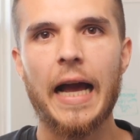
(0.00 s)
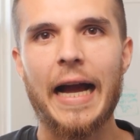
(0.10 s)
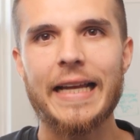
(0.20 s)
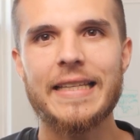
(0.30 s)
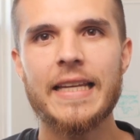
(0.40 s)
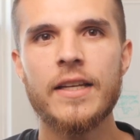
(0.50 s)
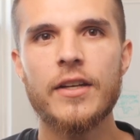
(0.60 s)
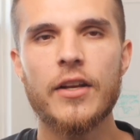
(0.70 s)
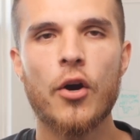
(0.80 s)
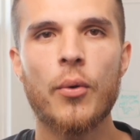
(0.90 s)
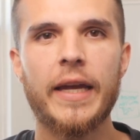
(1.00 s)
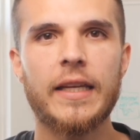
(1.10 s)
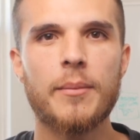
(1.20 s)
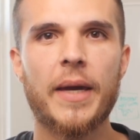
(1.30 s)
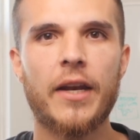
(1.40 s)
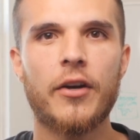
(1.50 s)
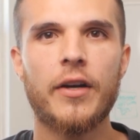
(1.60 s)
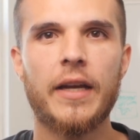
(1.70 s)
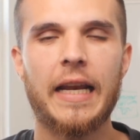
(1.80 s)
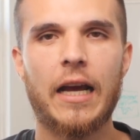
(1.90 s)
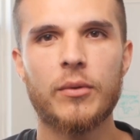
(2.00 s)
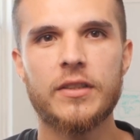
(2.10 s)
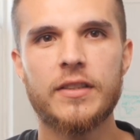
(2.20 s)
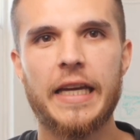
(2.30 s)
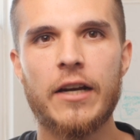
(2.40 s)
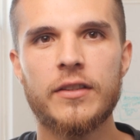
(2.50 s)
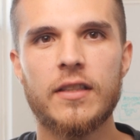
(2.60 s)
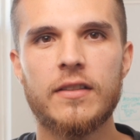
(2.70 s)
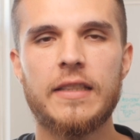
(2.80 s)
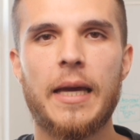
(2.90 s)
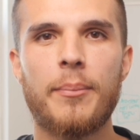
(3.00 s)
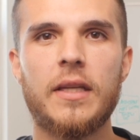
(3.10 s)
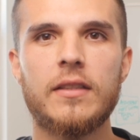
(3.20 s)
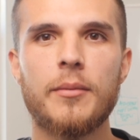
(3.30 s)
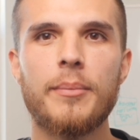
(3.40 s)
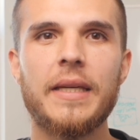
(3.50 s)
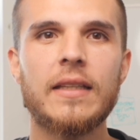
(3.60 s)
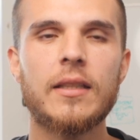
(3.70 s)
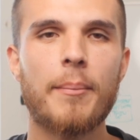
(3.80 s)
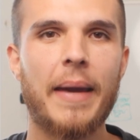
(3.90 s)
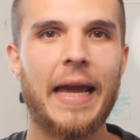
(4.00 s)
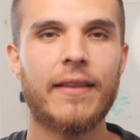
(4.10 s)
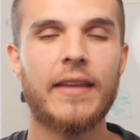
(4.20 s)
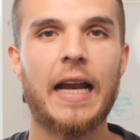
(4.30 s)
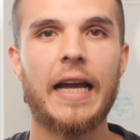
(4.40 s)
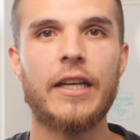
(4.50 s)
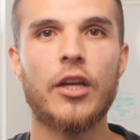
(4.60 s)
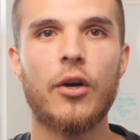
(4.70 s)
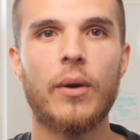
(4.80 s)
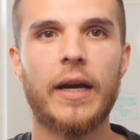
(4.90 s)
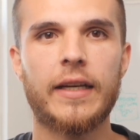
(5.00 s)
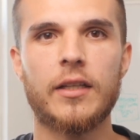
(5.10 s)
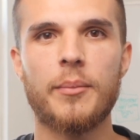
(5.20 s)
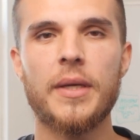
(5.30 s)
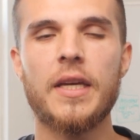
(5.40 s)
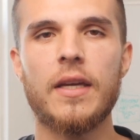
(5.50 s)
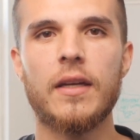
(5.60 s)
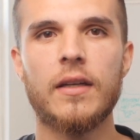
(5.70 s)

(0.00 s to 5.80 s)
I didn't know any better and I was scared to step into being the man that I know I could be.